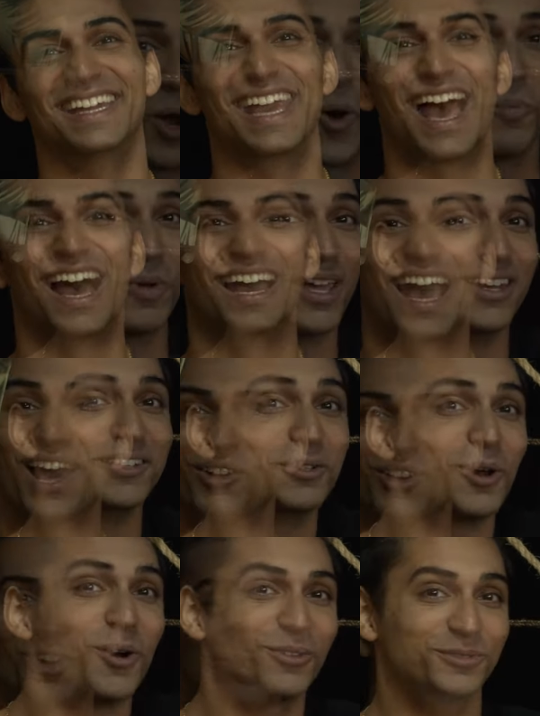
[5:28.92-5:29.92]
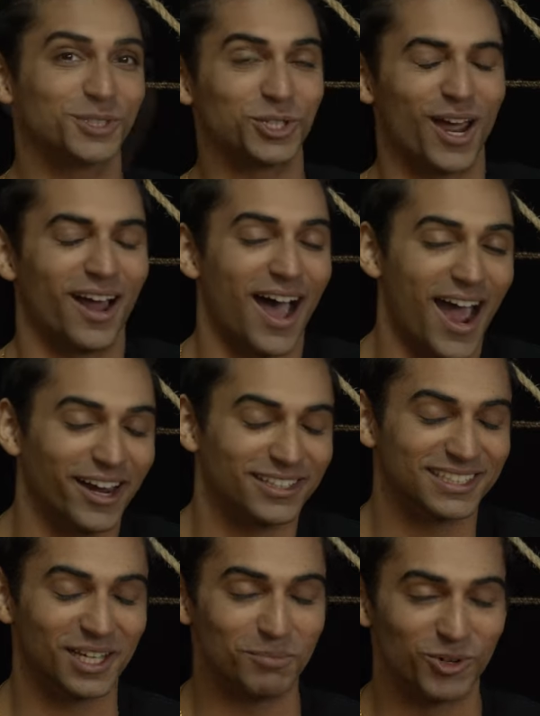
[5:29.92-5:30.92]
yeah. And you know, if you're trying to
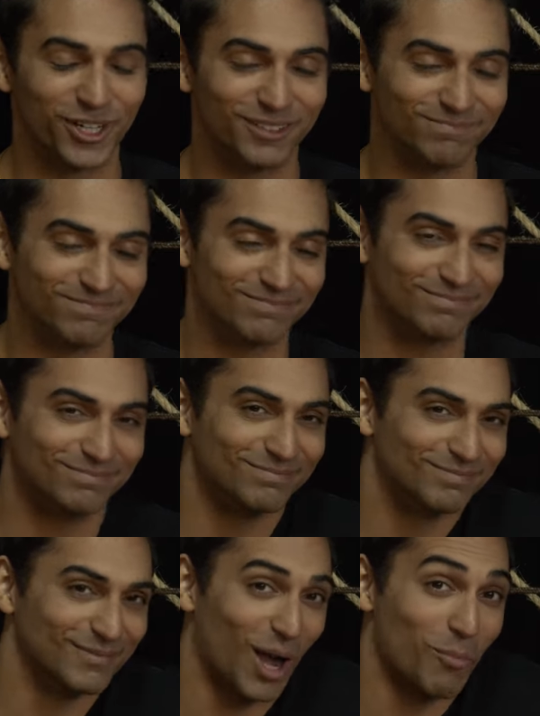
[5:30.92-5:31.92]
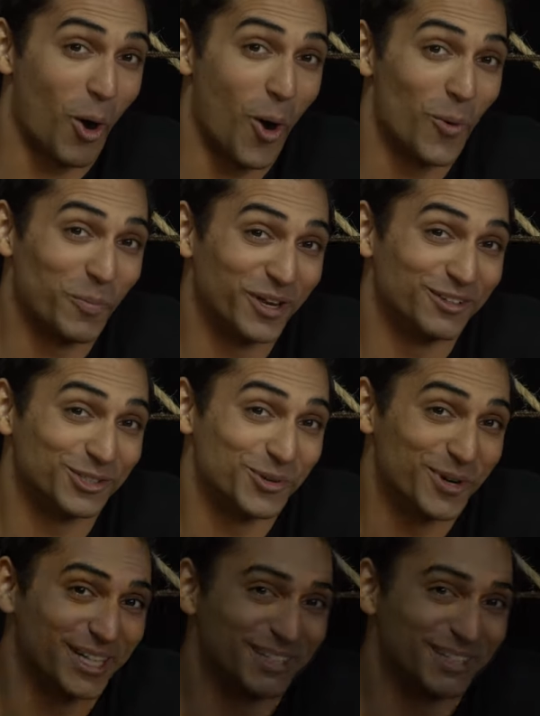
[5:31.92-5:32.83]
hire someone, I'm open to